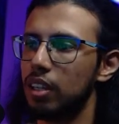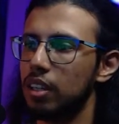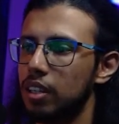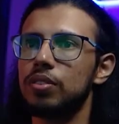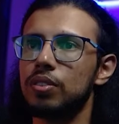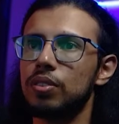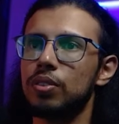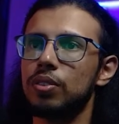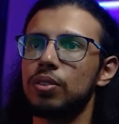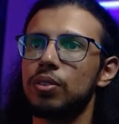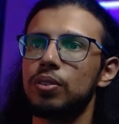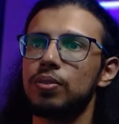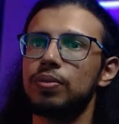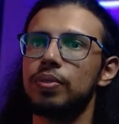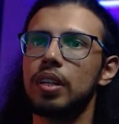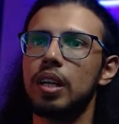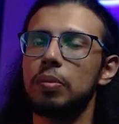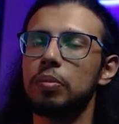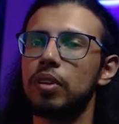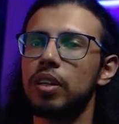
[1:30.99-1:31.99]
So
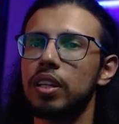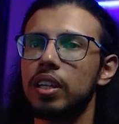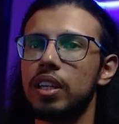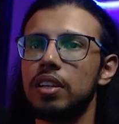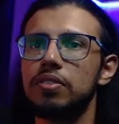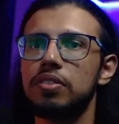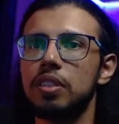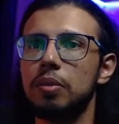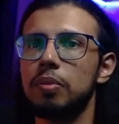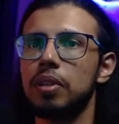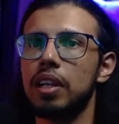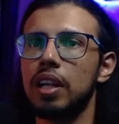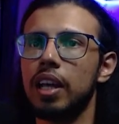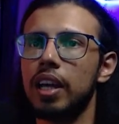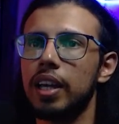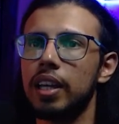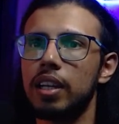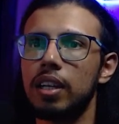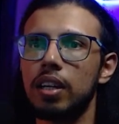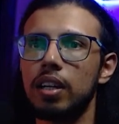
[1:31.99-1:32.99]
I'm gonna give something
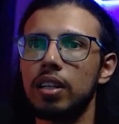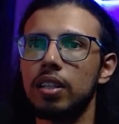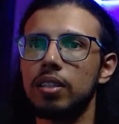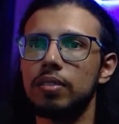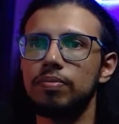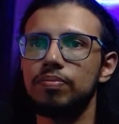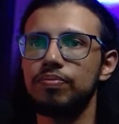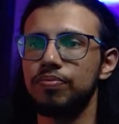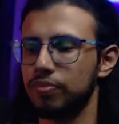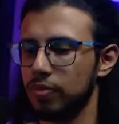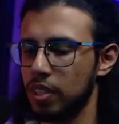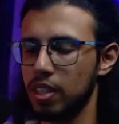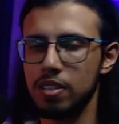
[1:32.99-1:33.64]
like um,